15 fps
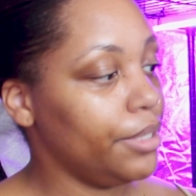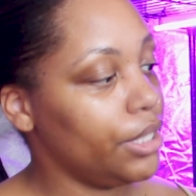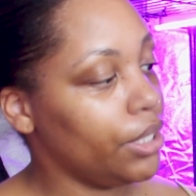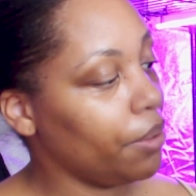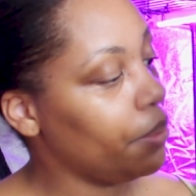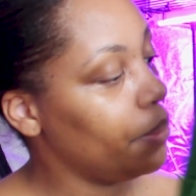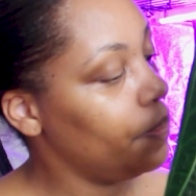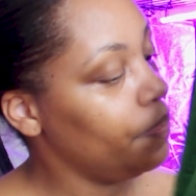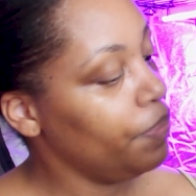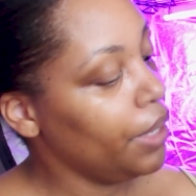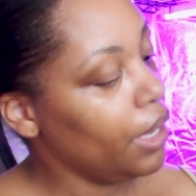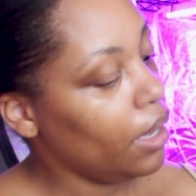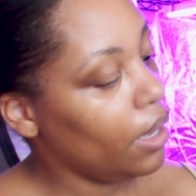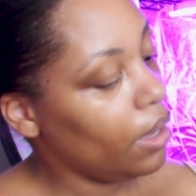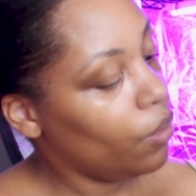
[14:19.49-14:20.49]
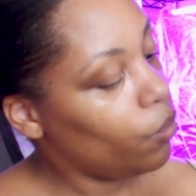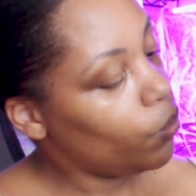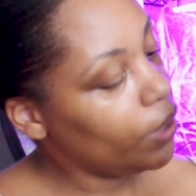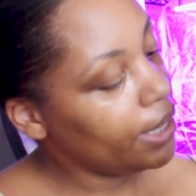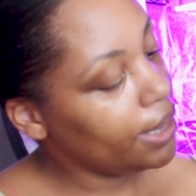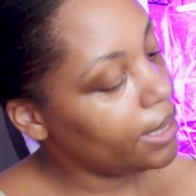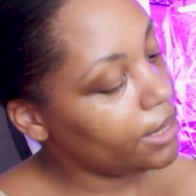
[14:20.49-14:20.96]
So
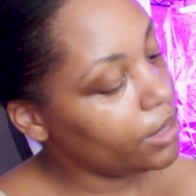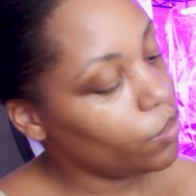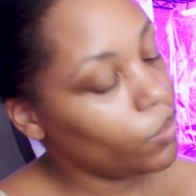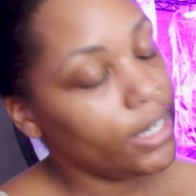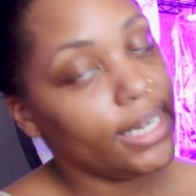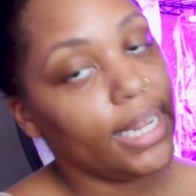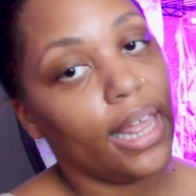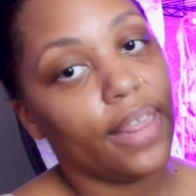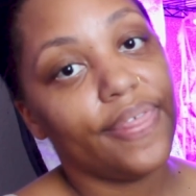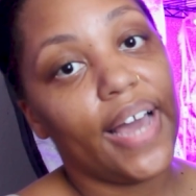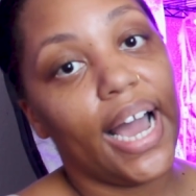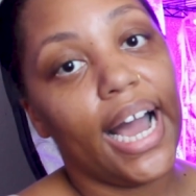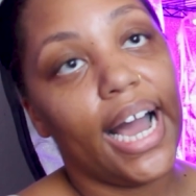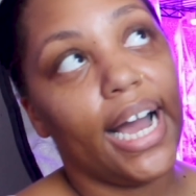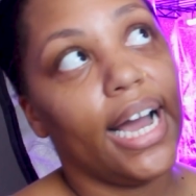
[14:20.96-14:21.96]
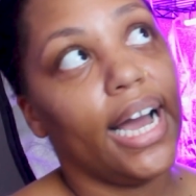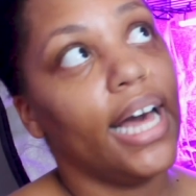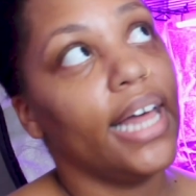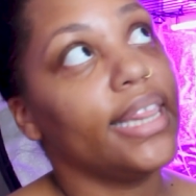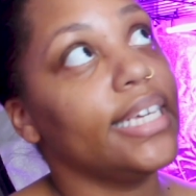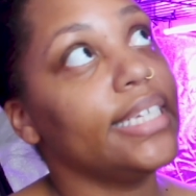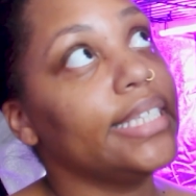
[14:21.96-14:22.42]
with this one,
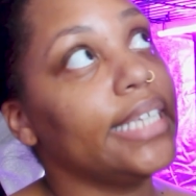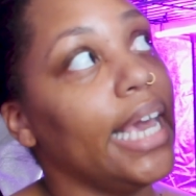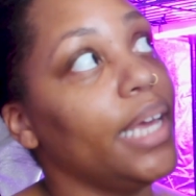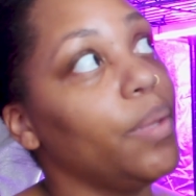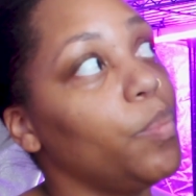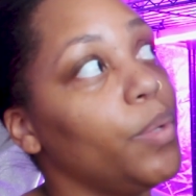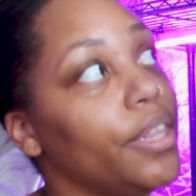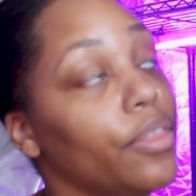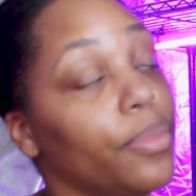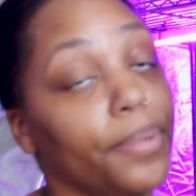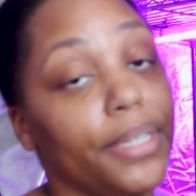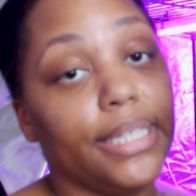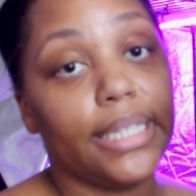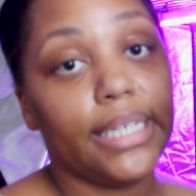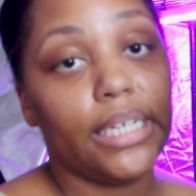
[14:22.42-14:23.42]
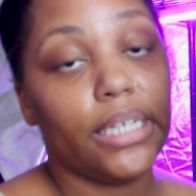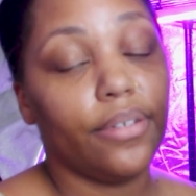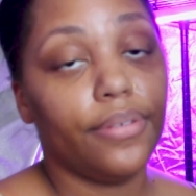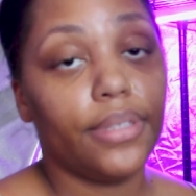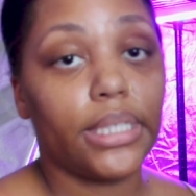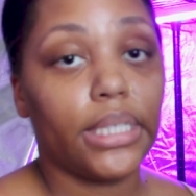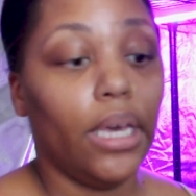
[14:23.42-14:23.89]
this came with 3
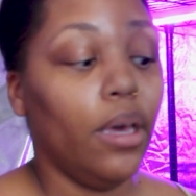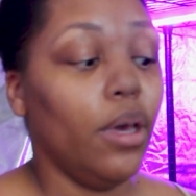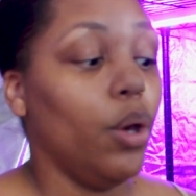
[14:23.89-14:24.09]
leaves.